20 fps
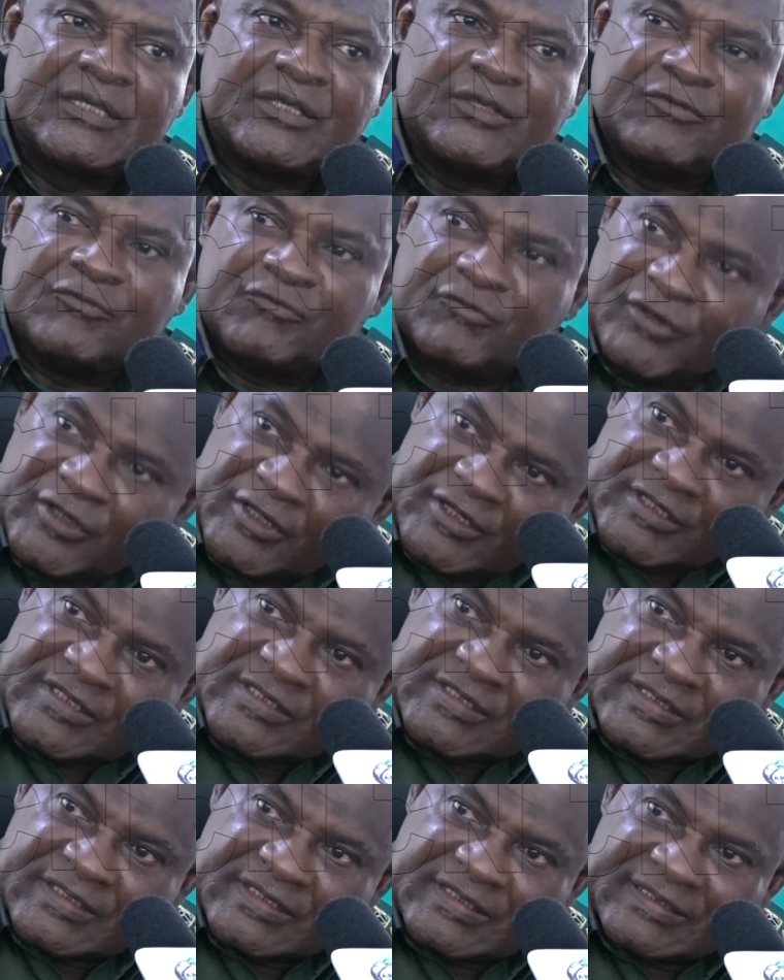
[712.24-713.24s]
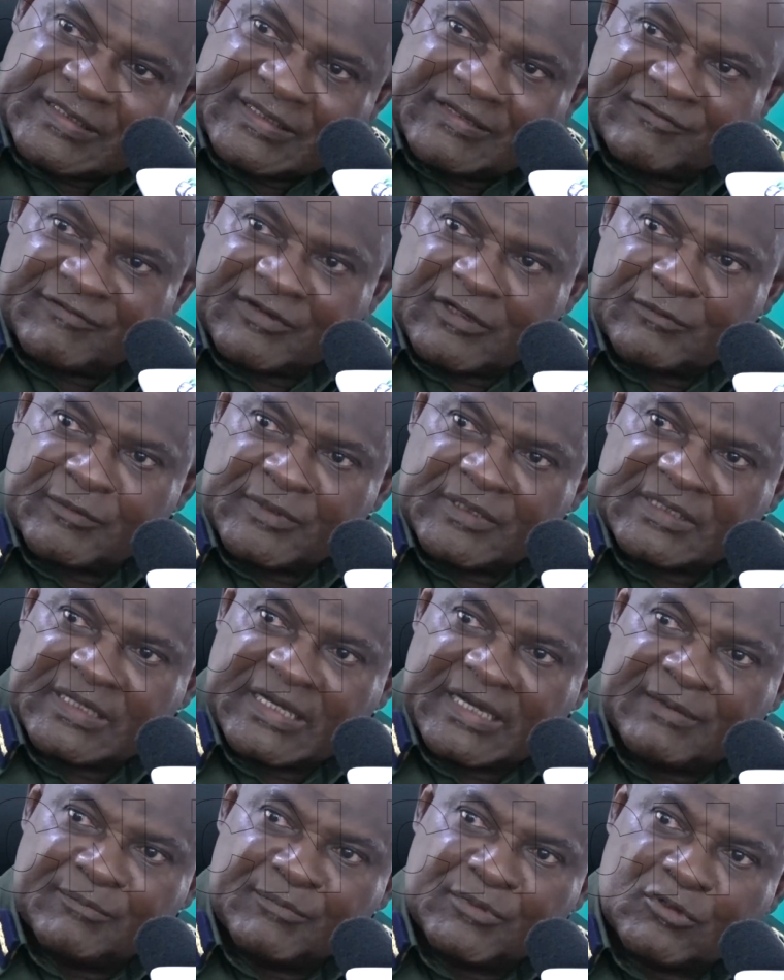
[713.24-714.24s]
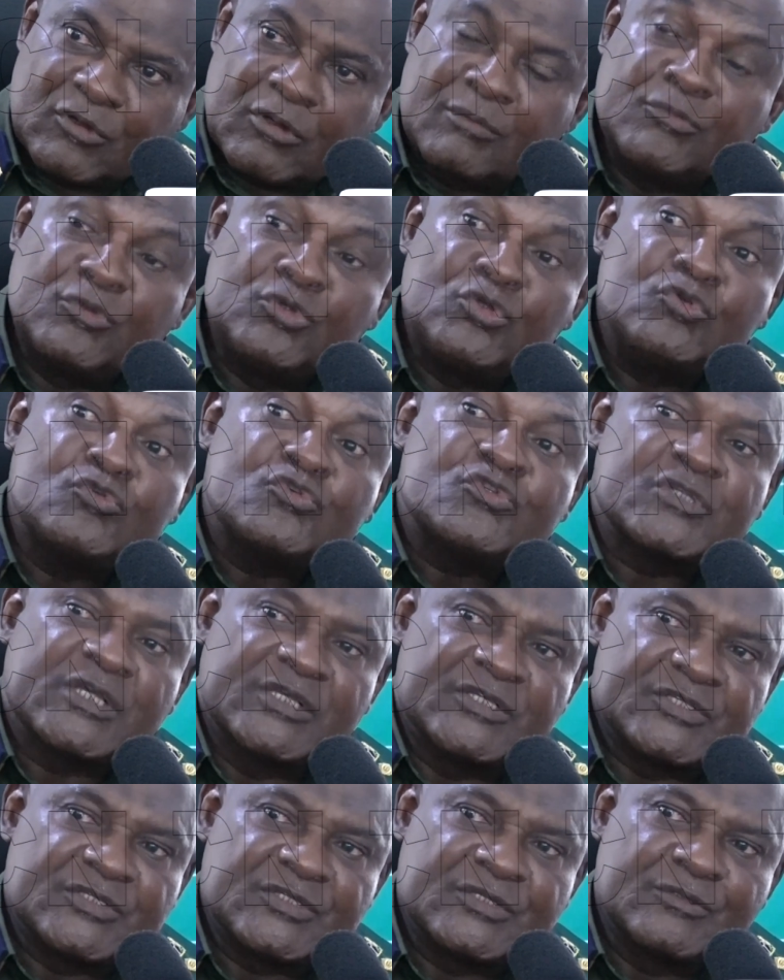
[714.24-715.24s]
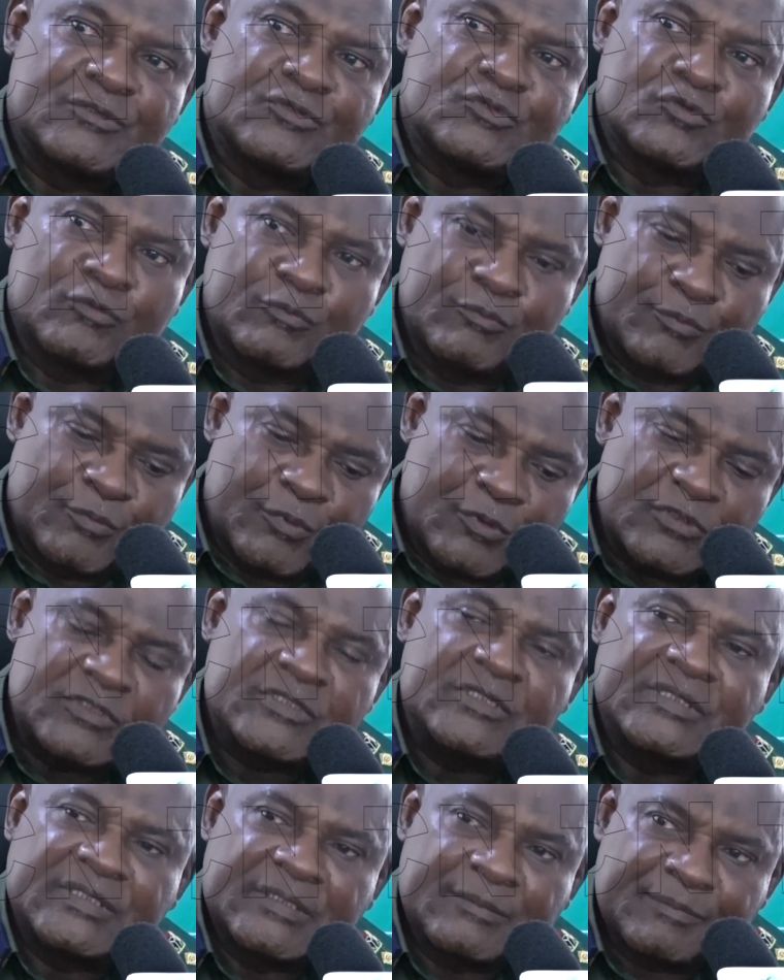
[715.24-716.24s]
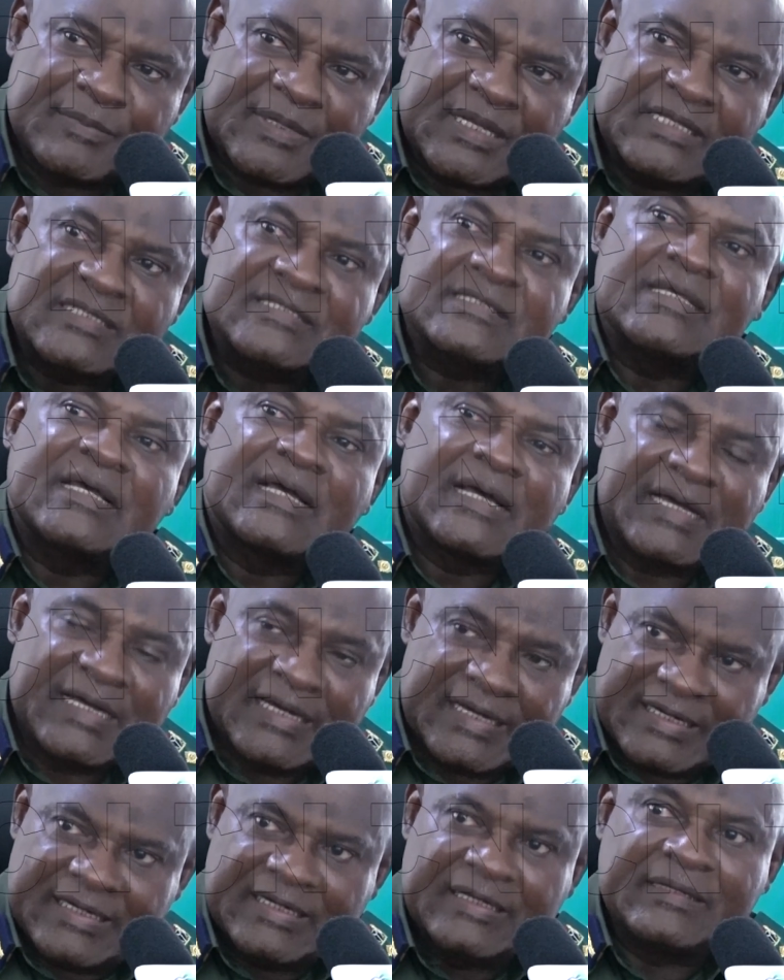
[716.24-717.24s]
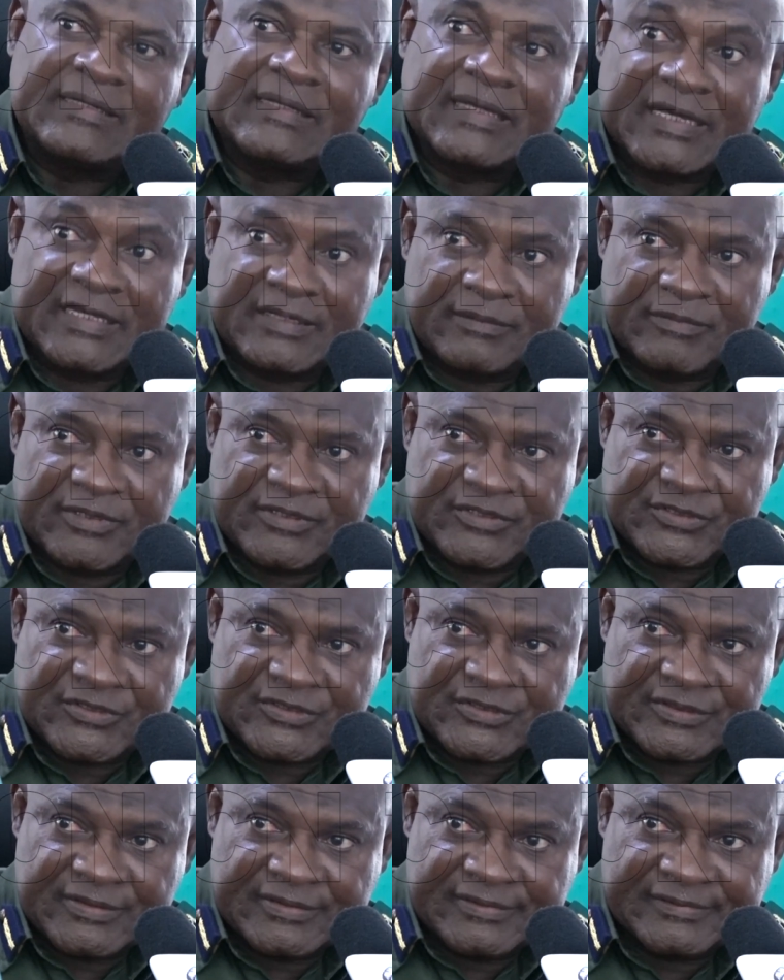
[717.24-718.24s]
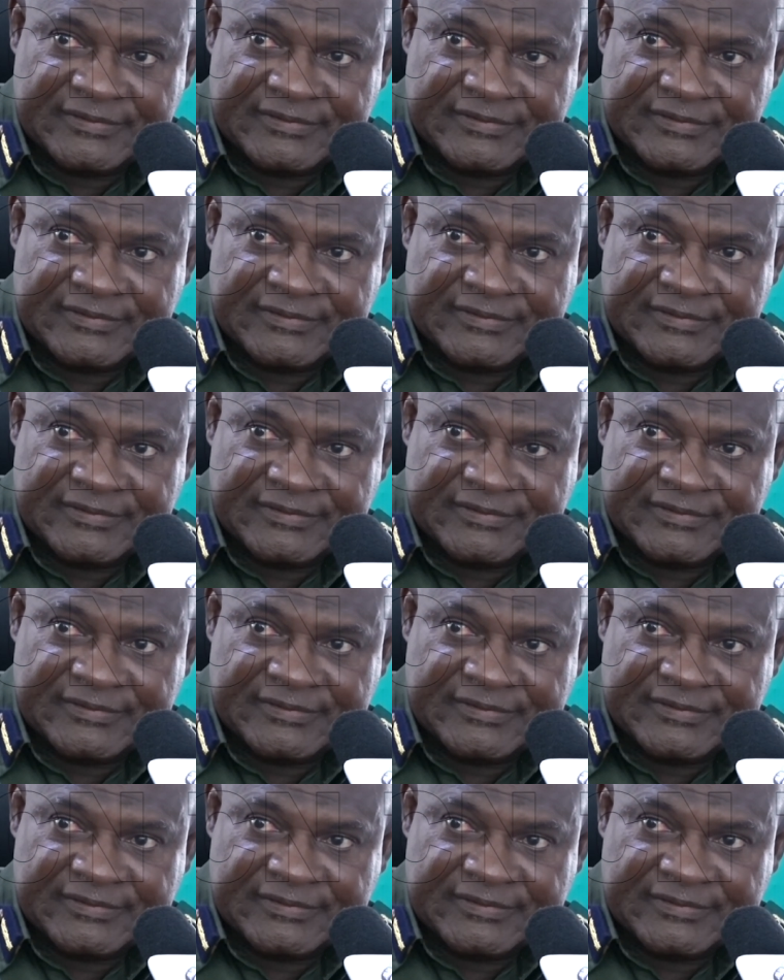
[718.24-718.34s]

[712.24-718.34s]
invade the environment and become nuisance to both the plants and the animals.